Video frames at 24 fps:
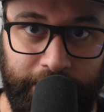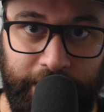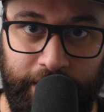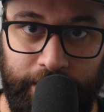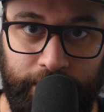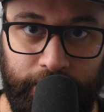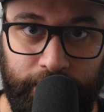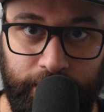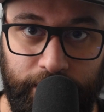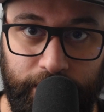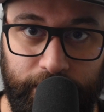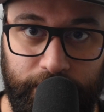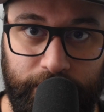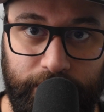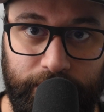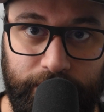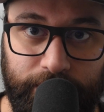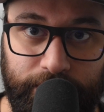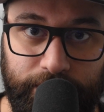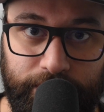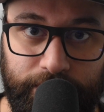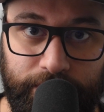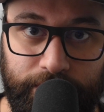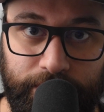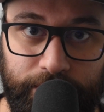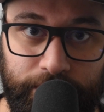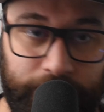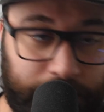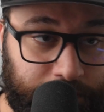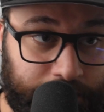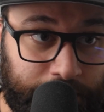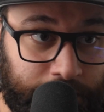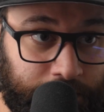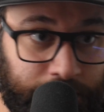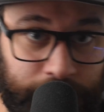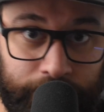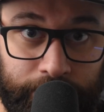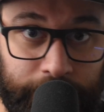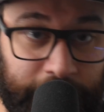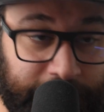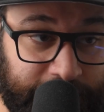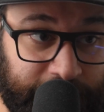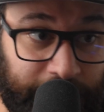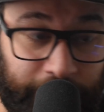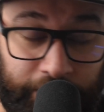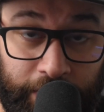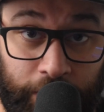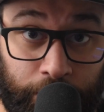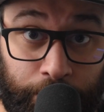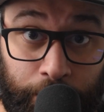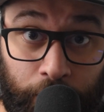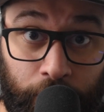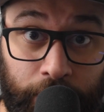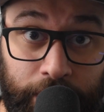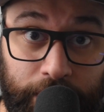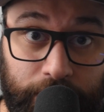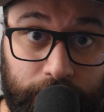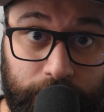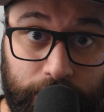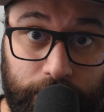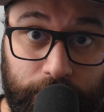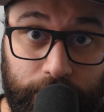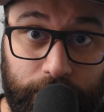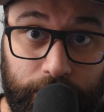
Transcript: media it, it's a fair point.